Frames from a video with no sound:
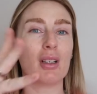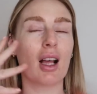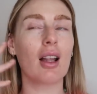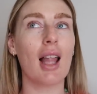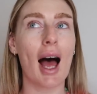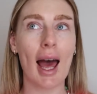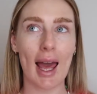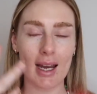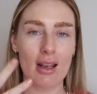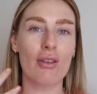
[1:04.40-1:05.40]

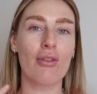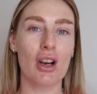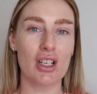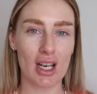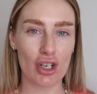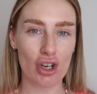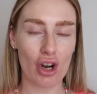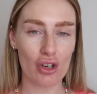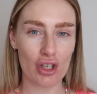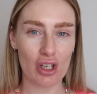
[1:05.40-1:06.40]
glide the foundation
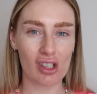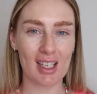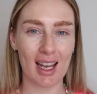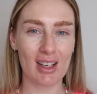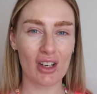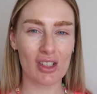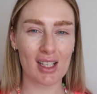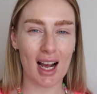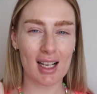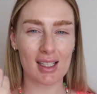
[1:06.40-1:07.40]
onto your skin because it
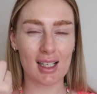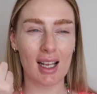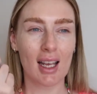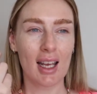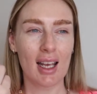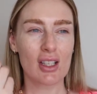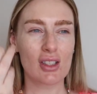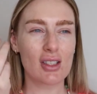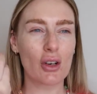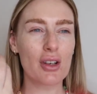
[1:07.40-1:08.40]
has a
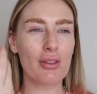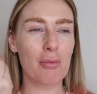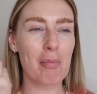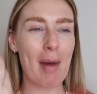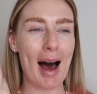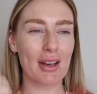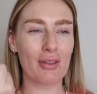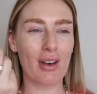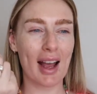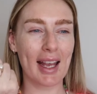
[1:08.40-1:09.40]
sort of
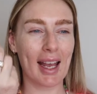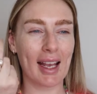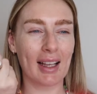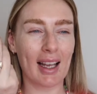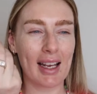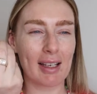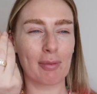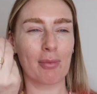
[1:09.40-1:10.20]
mattifying, like,